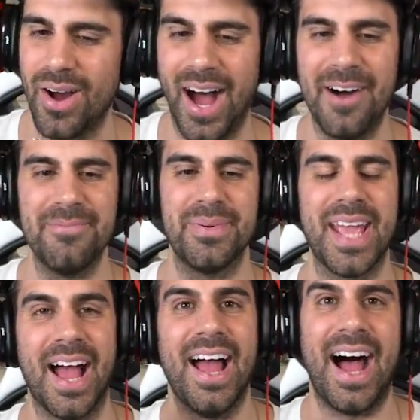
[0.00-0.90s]
Uh, but
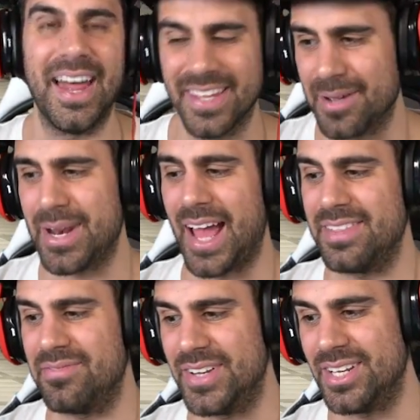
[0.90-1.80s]
yeah, I think I'm going to end
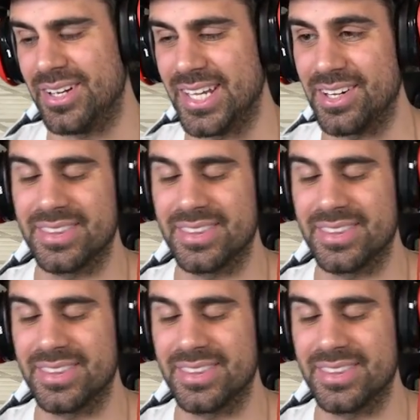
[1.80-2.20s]
the video here.